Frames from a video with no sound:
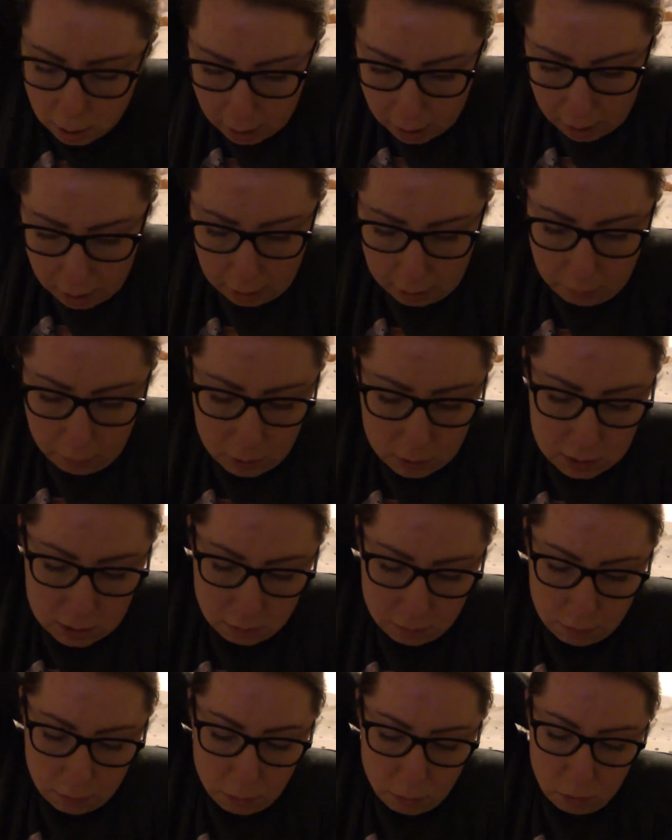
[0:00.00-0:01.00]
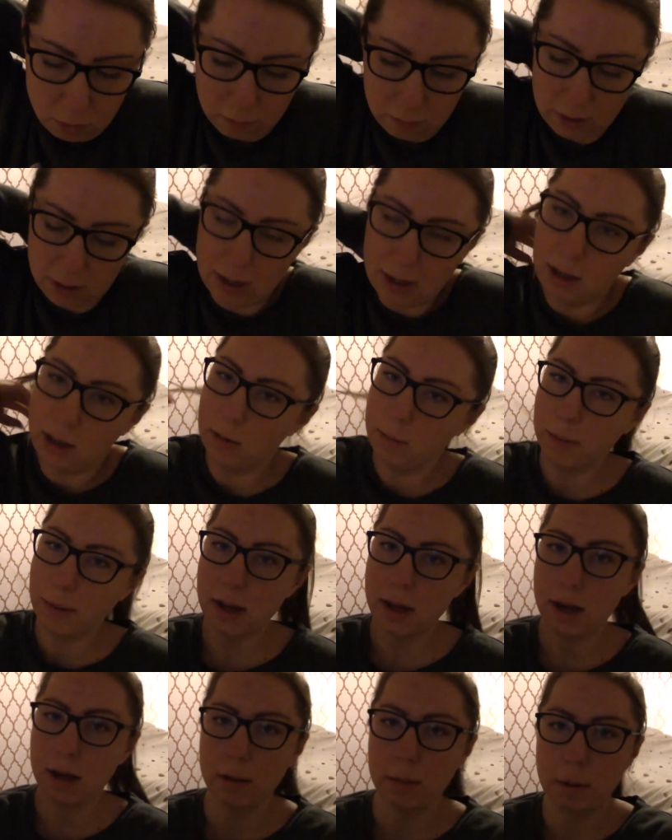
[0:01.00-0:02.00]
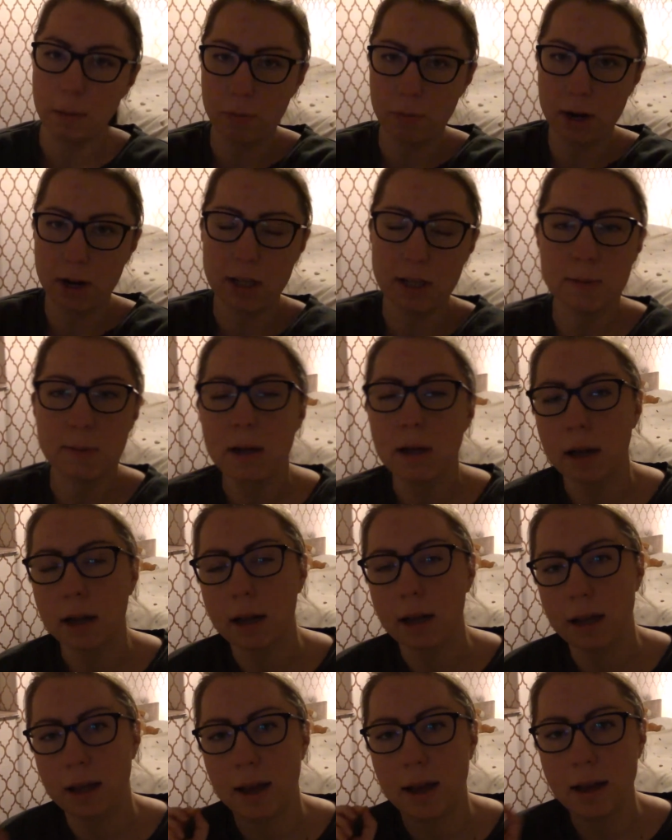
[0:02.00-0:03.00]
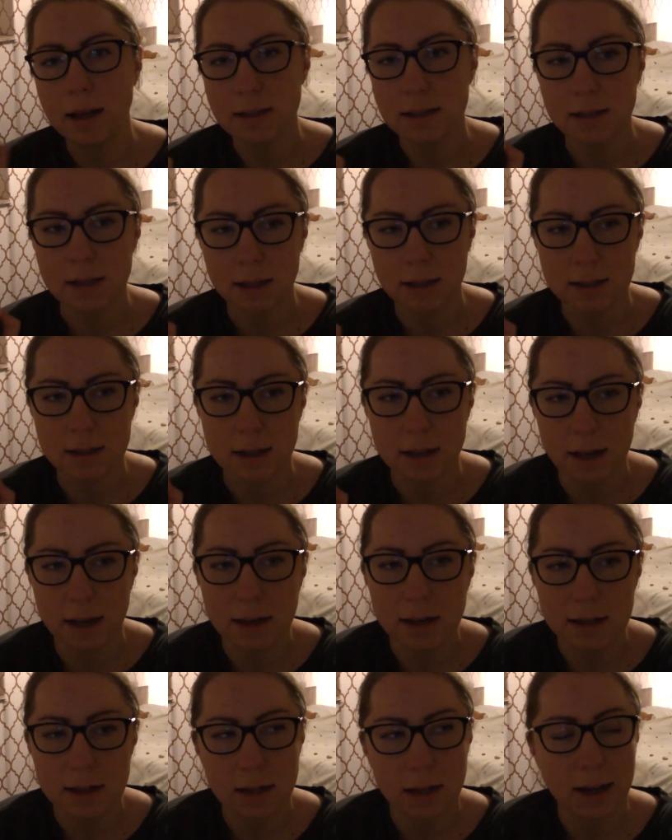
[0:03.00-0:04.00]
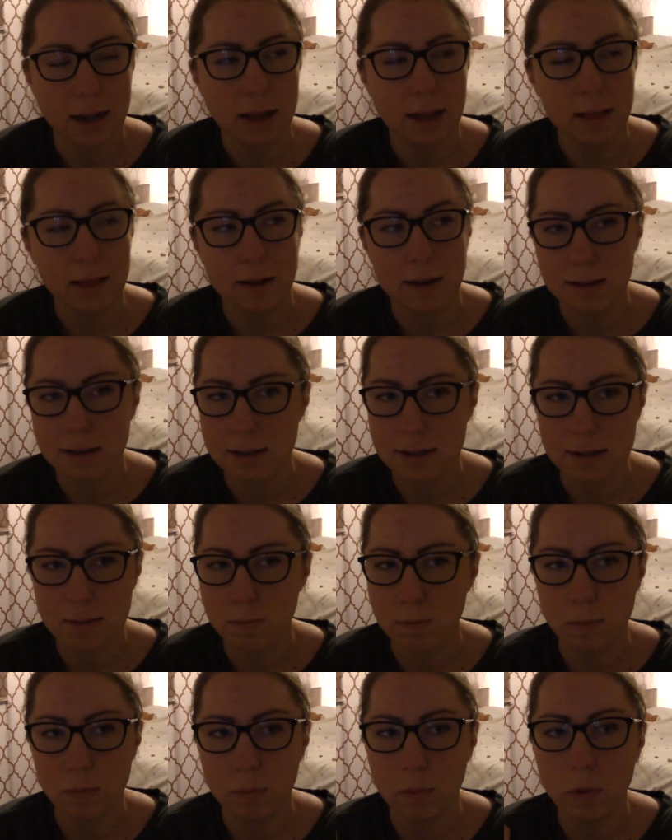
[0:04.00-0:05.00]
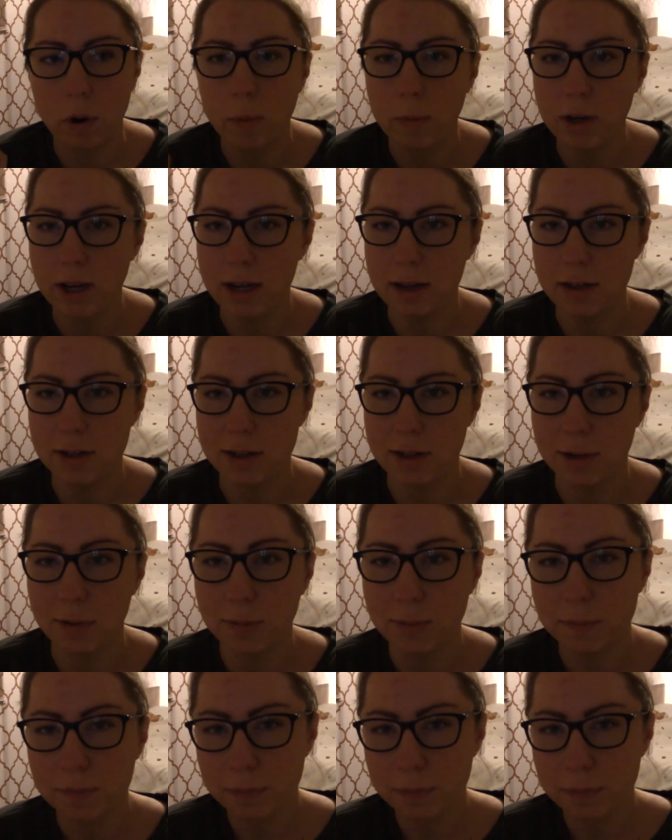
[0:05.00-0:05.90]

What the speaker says: and it must have removed a little bit, and my brain's been like, yes, that's it, like that's what we need to do.